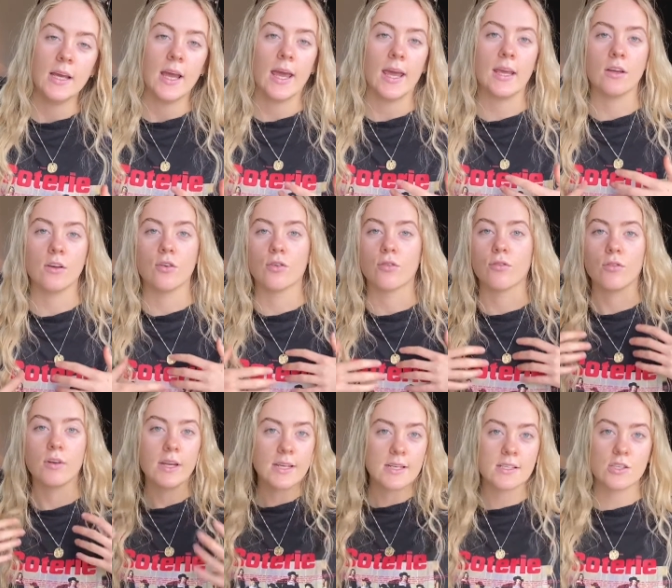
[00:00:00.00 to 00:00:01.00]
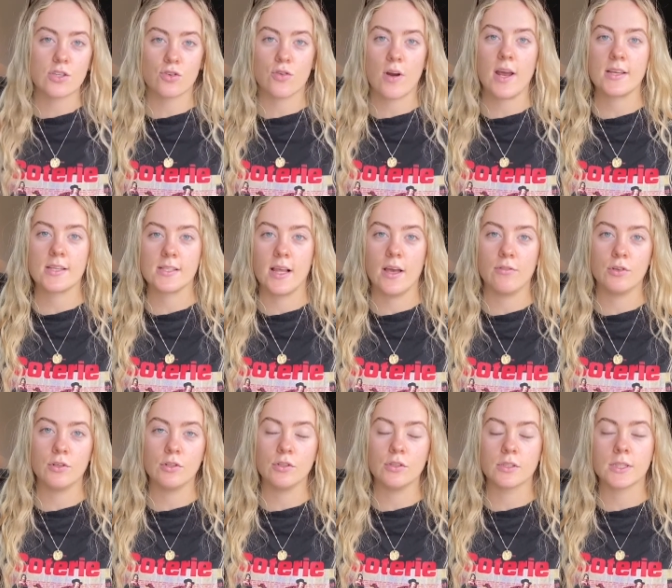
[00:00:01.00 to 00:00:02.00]
increased stress
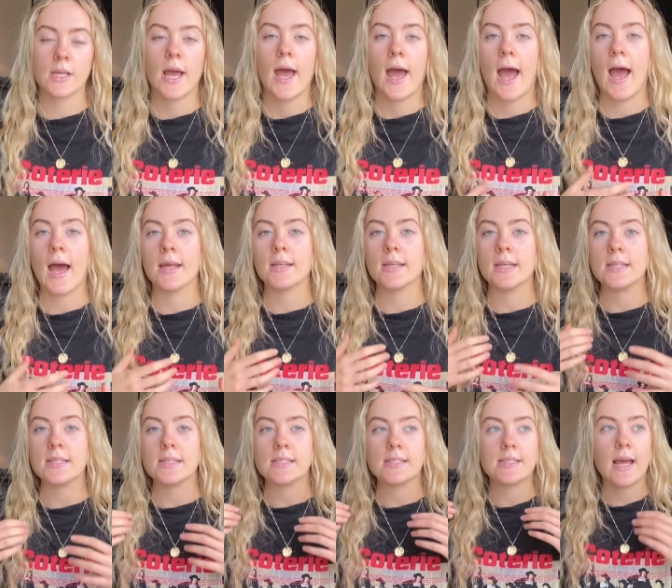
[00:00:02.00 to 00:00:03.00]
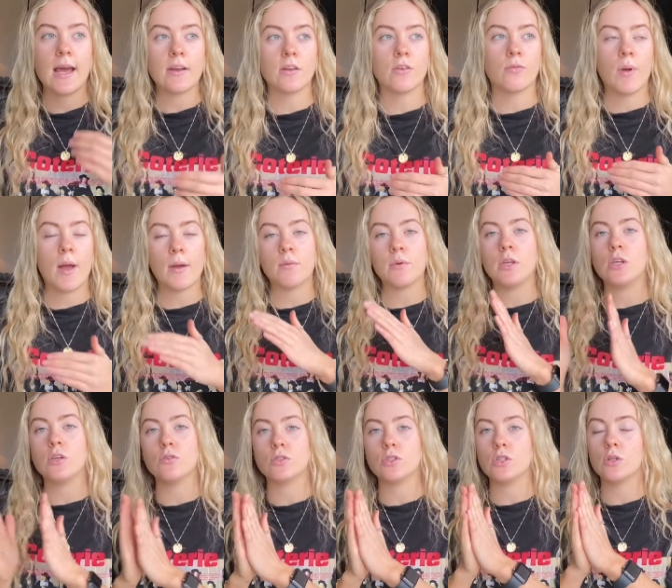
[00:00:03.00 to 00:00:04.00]
levels, and instead of where we
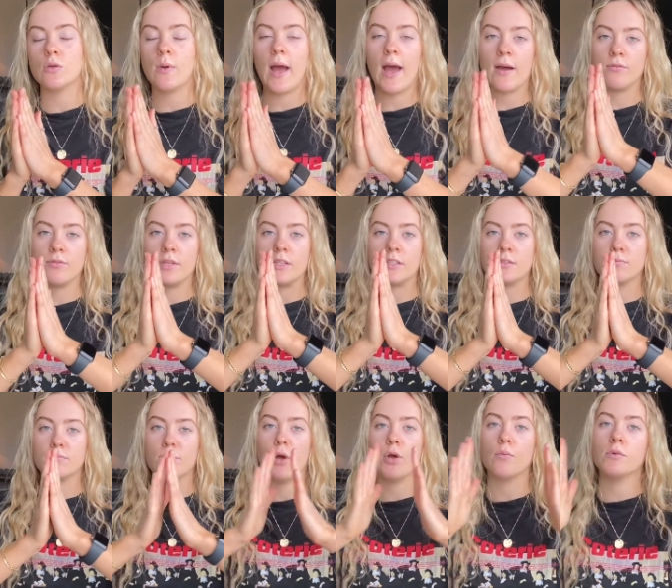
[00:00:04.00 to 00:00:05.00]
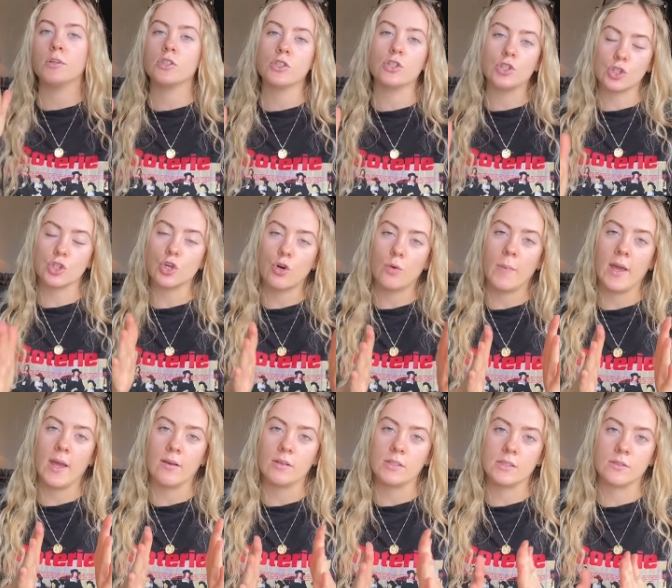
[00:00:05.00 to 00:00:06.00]
used to have these moments and short
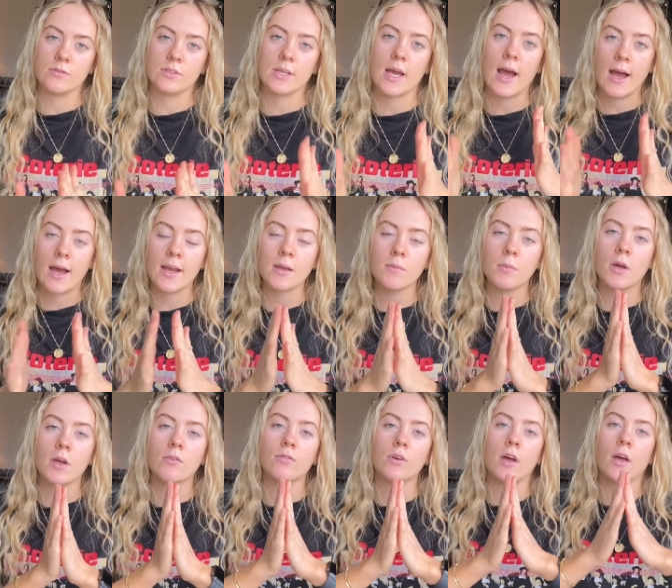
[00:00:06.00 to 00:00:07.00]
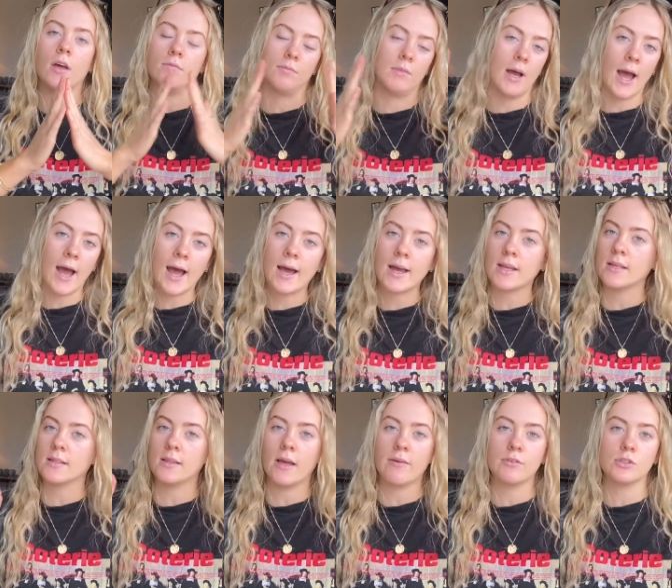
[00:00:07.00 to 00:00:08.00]
periods of time of high
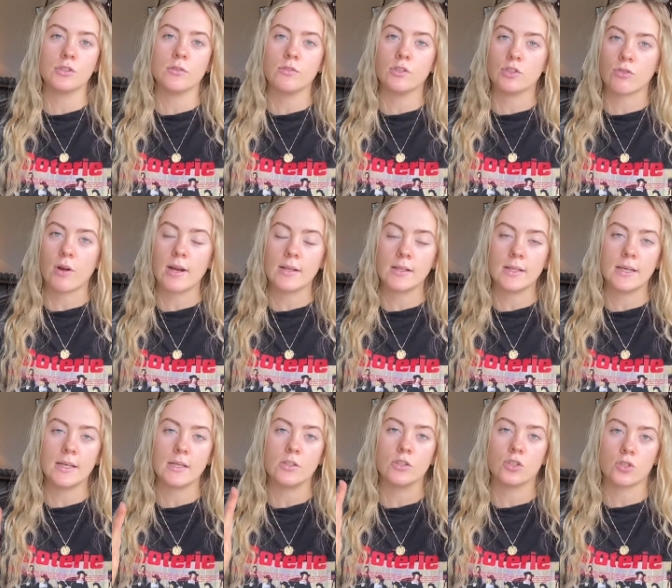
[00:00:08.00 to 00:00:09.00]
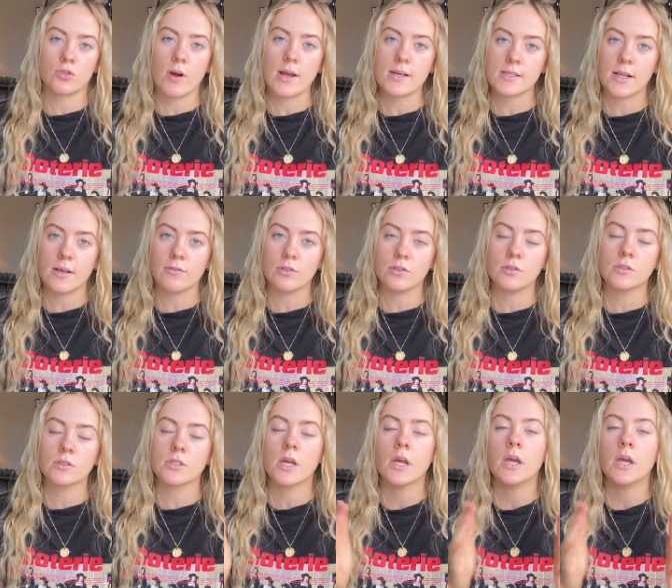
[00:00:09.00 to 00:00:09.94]
levels of adrenaline and stress levels,